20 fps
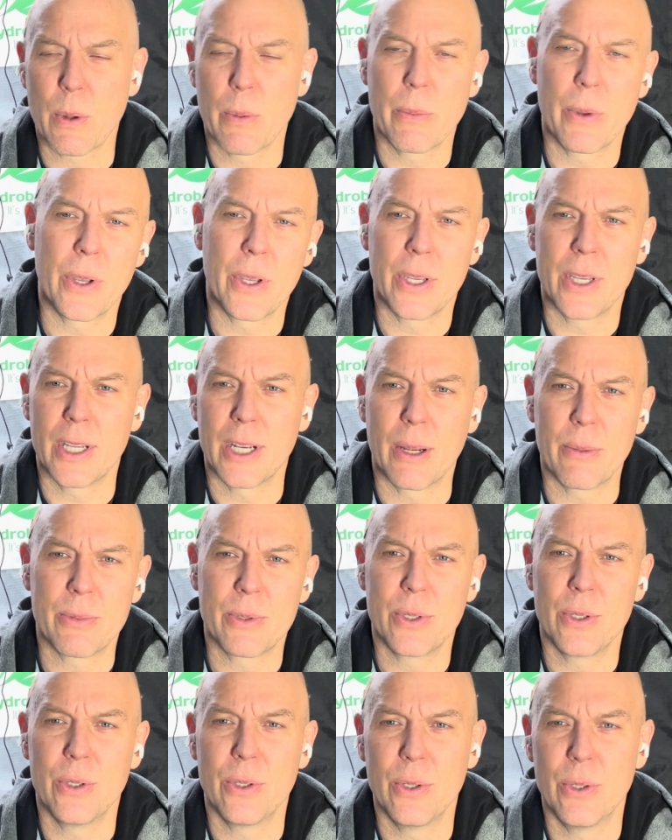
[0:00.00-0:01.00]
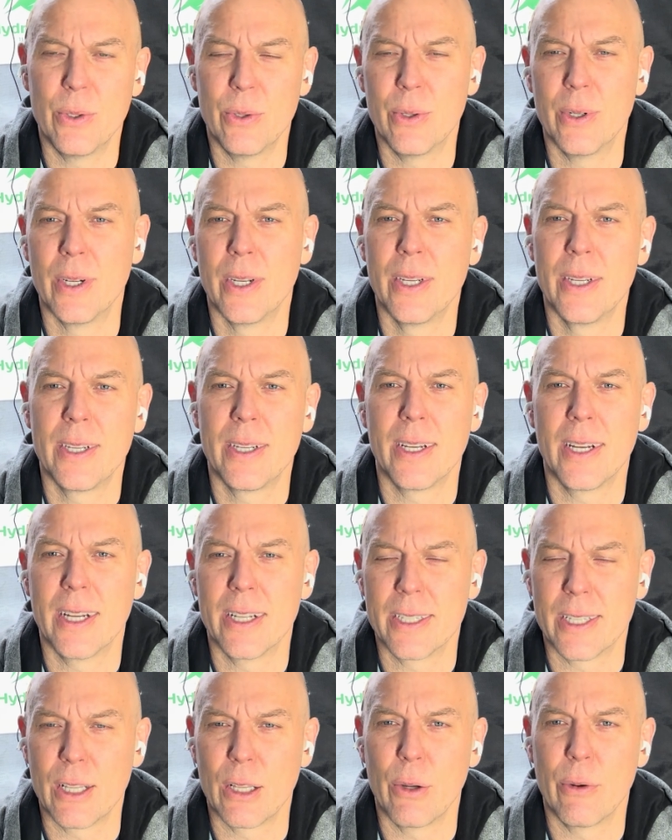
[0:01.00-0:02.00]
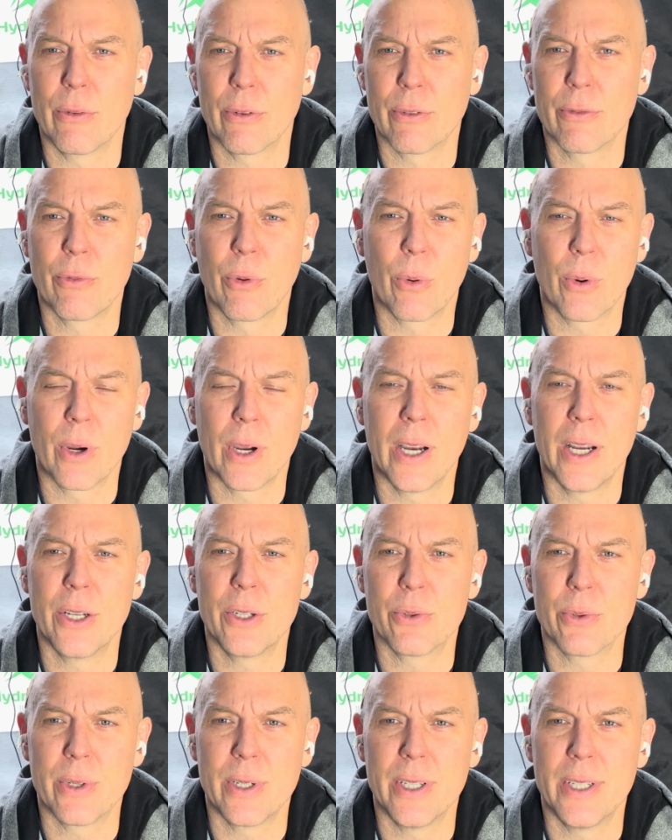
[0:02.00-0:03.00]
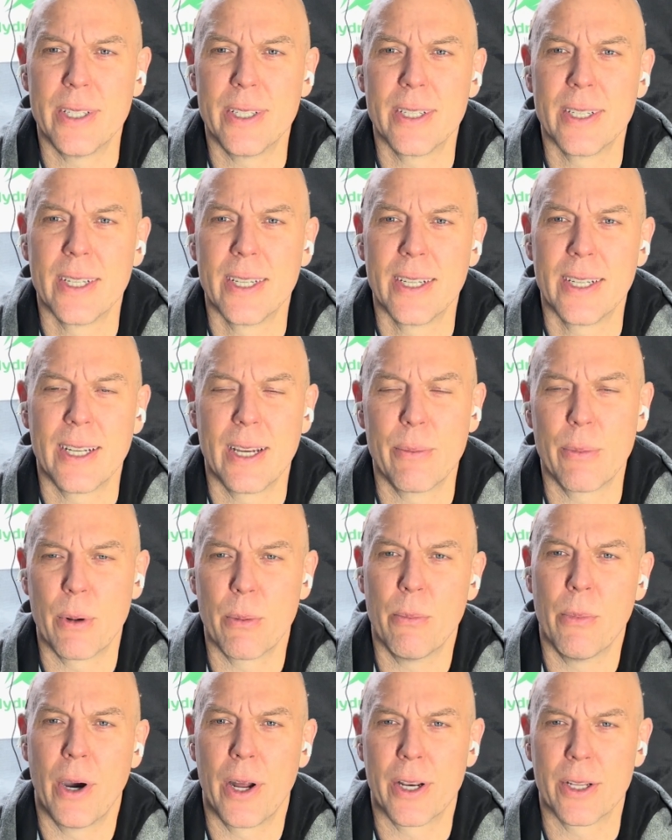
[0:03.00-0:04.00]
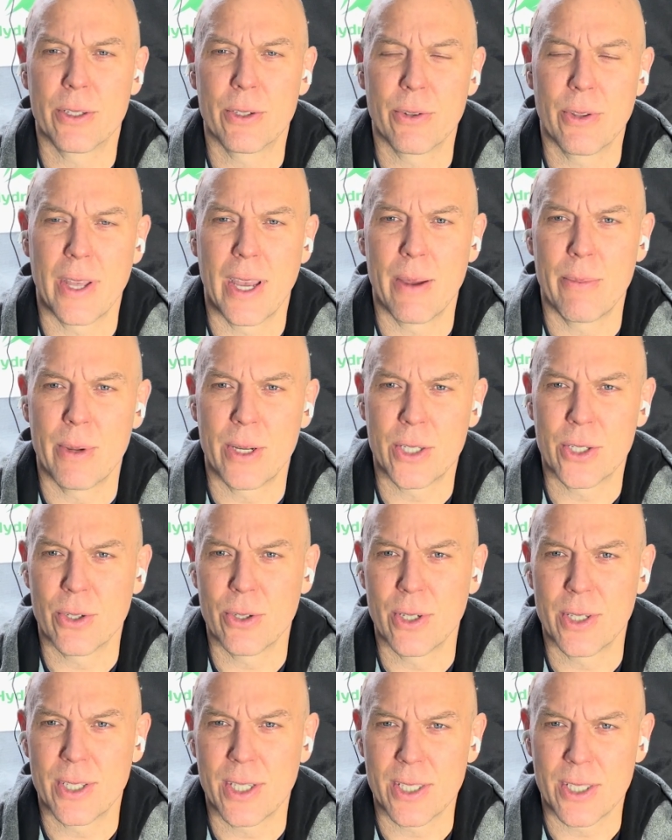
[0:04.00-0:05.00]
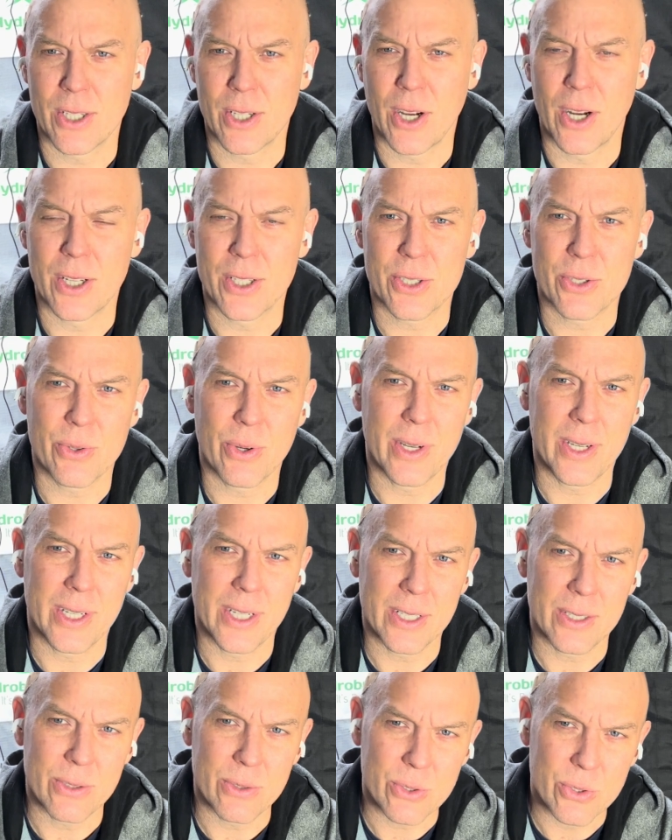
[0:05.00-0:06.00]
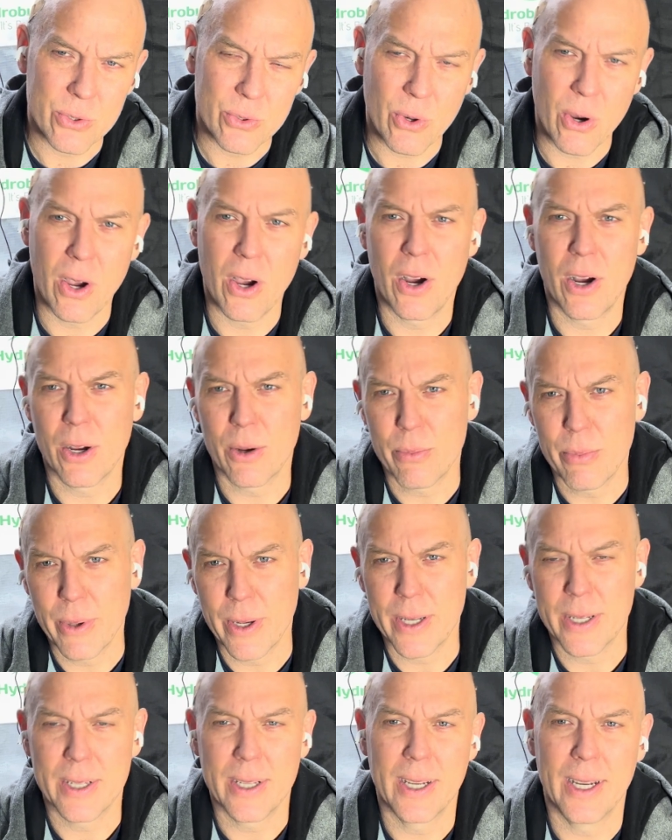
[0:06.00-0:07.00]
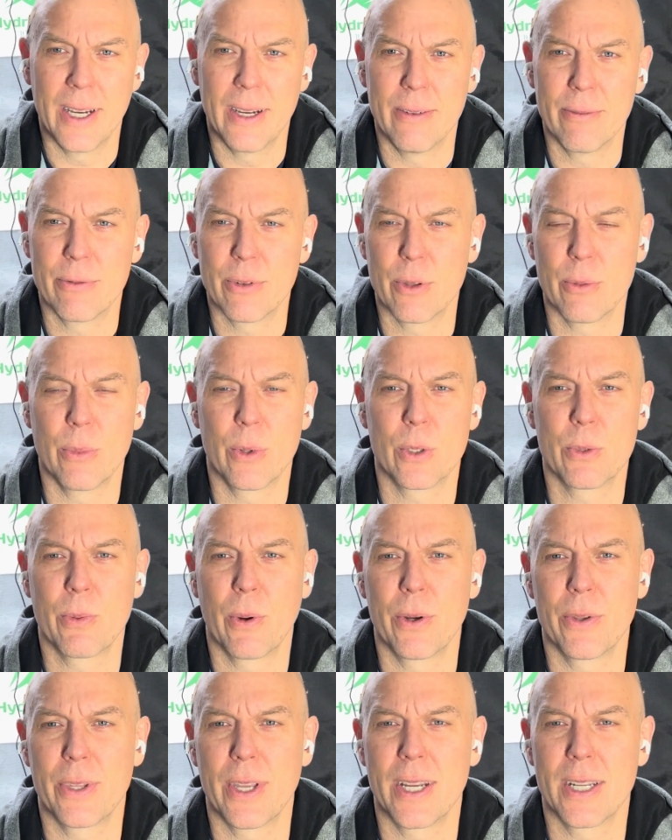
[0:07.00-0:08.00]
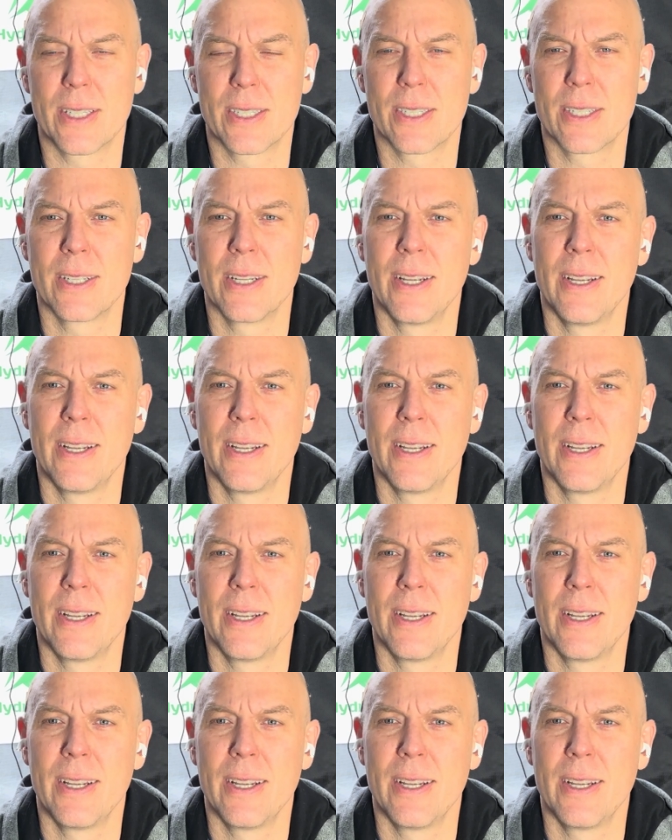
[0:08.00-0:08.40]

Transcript: million up to a little over 400. I'm going to monitor that, make sure it doesn't concentrate and get too strong, but for the most part that's